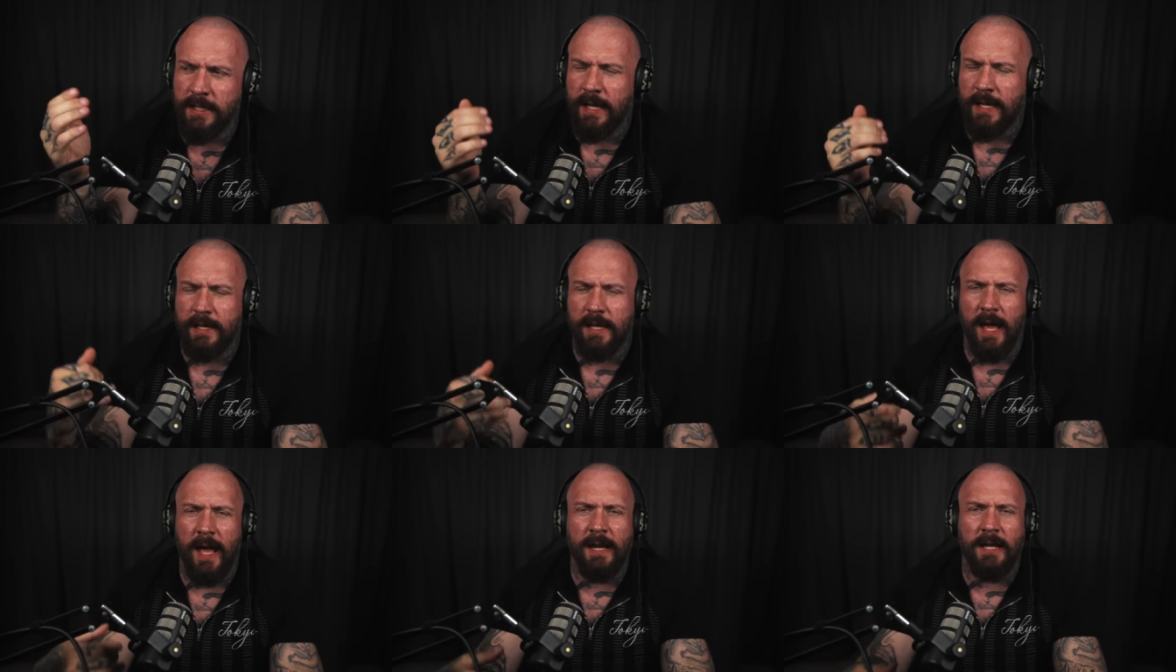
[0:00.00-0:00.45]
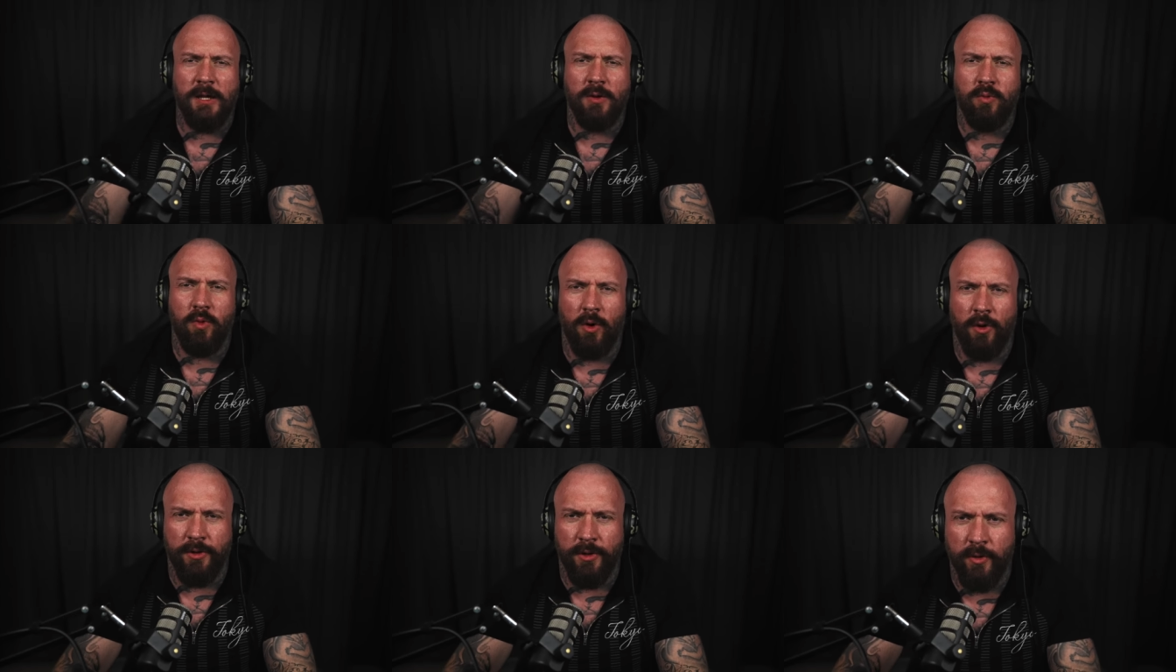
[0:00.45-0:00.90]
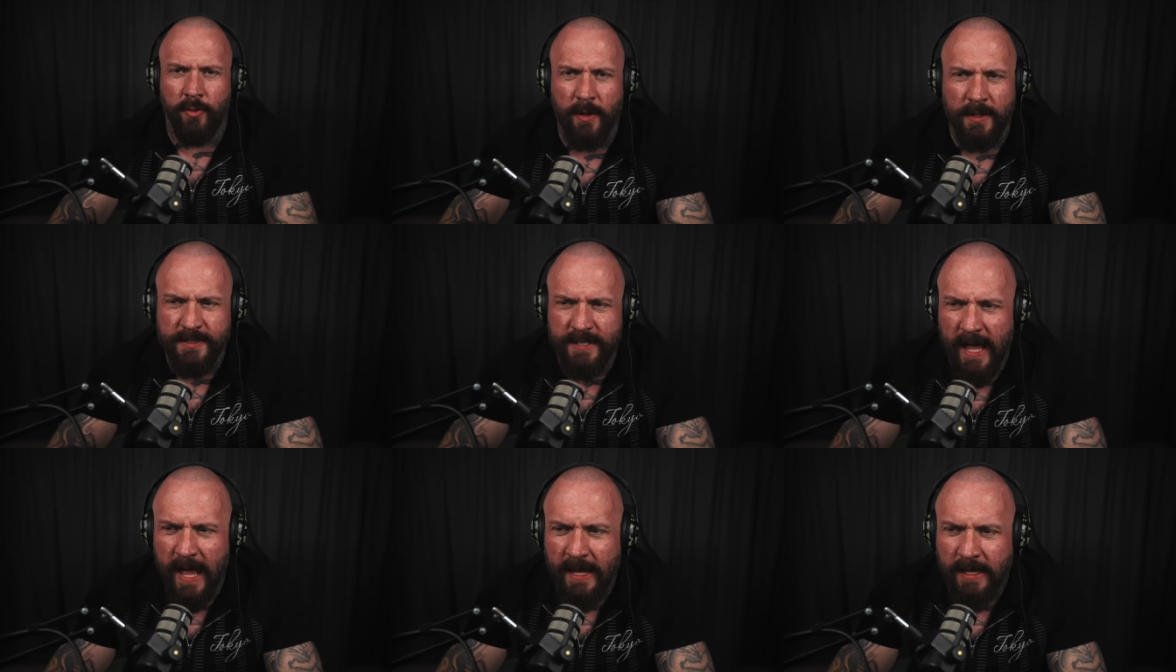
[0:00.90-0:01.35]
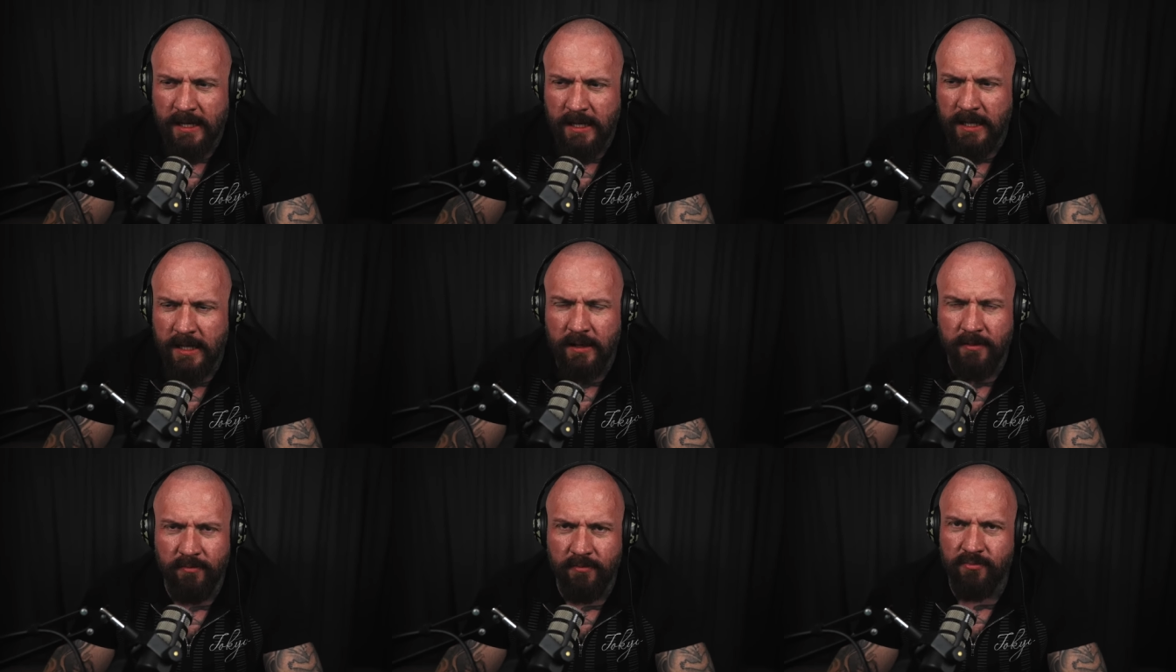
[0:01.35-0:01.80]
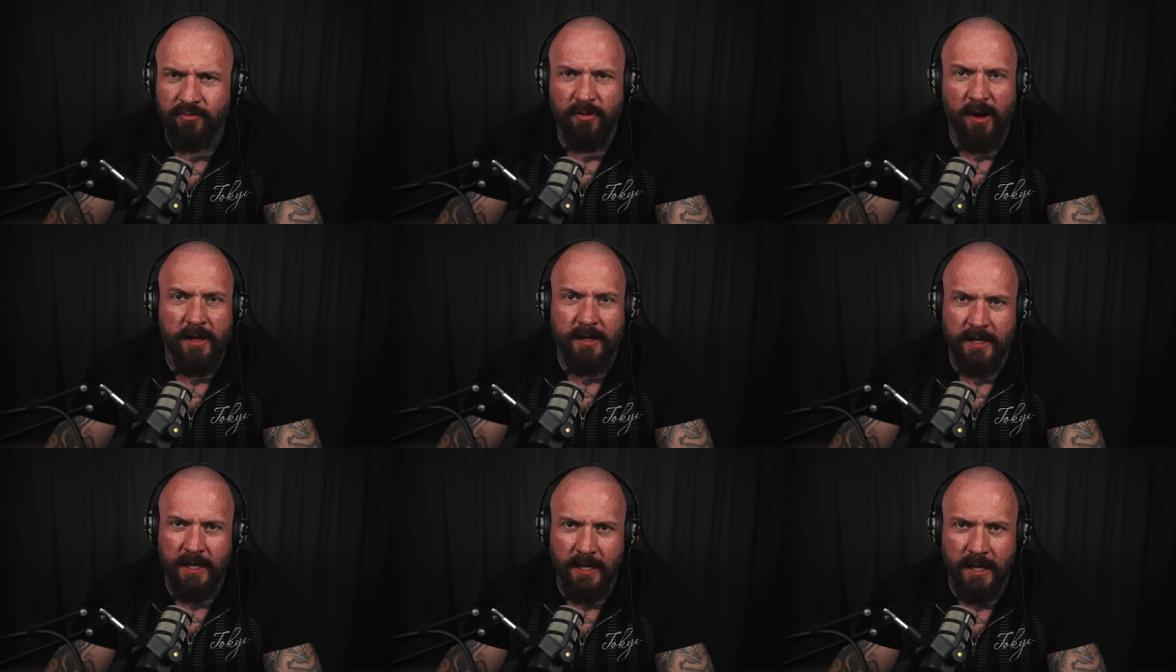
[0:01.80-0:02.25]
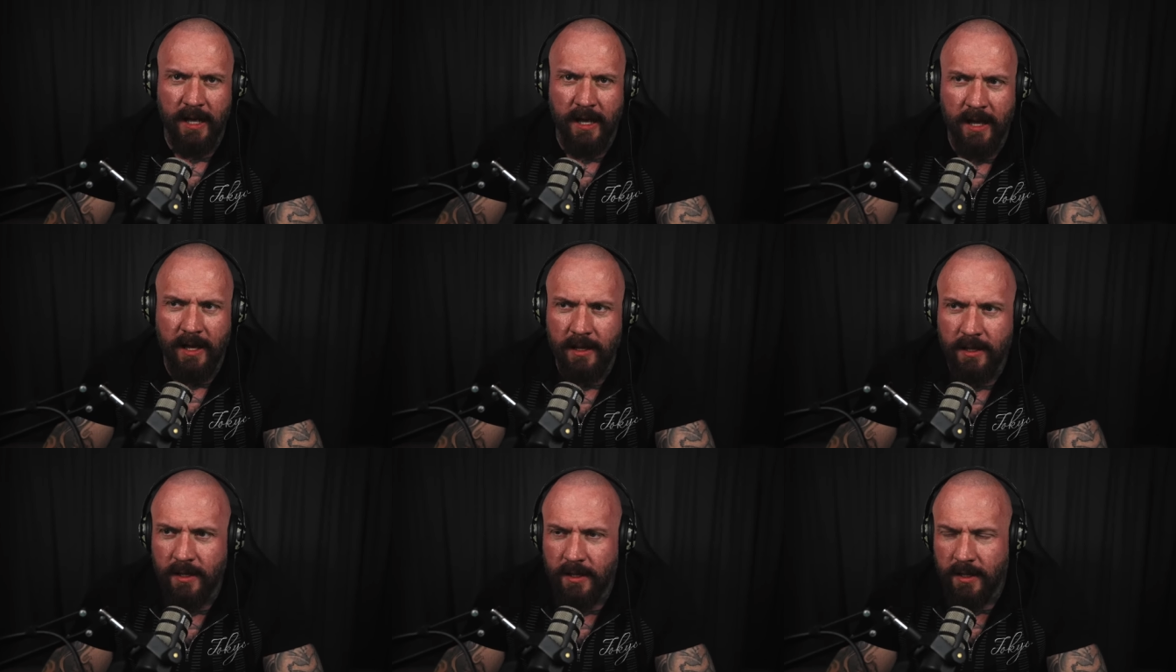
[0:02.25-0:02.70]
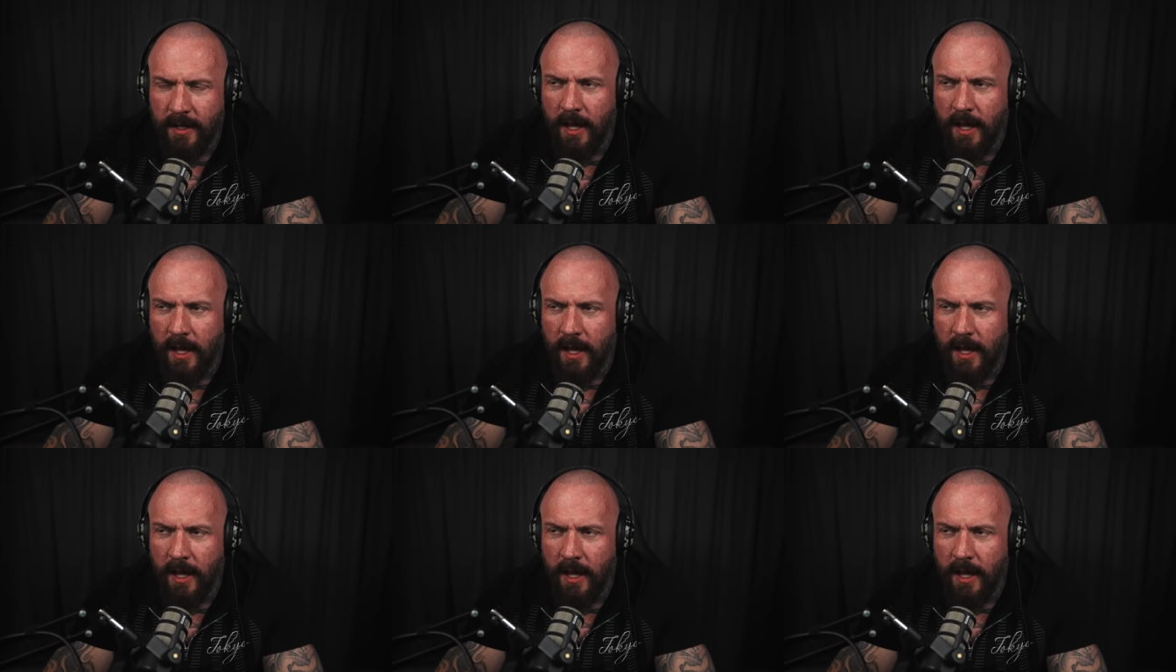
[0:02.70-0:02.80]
Like anyone who has any regular